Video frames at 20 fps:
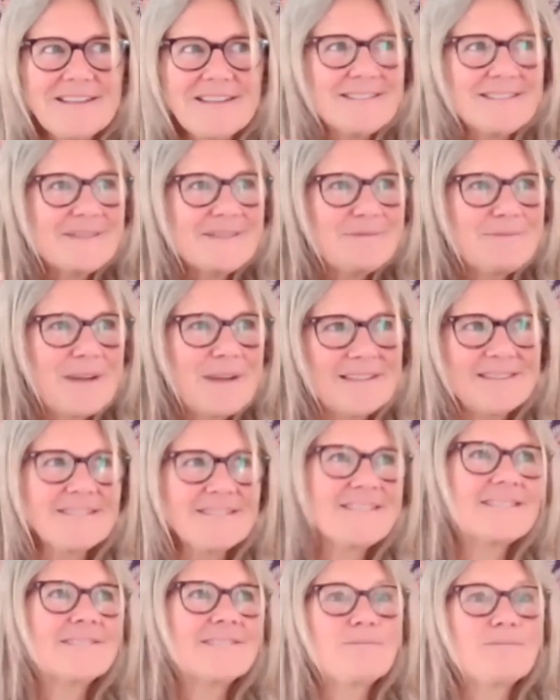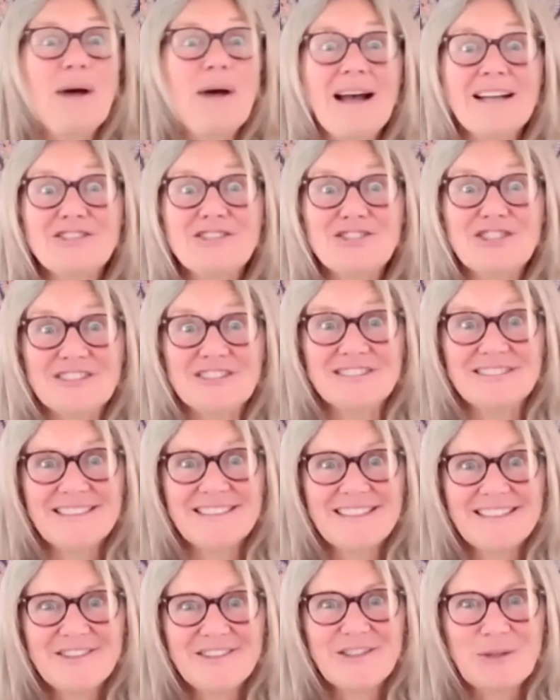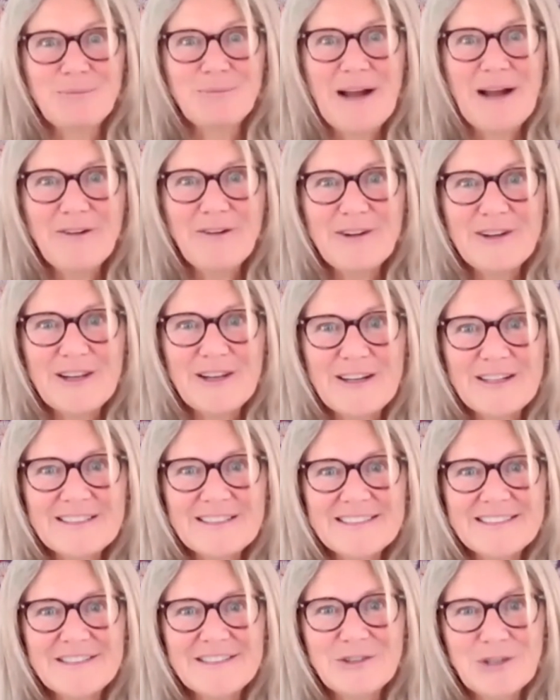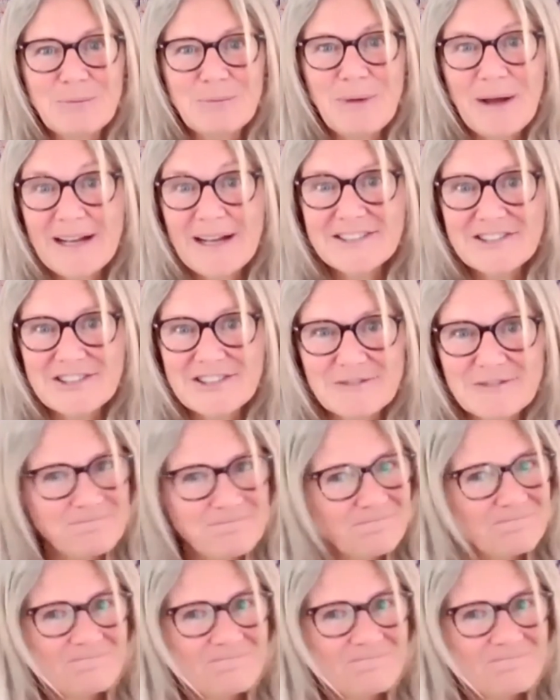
and passion. Your power lies in your passion.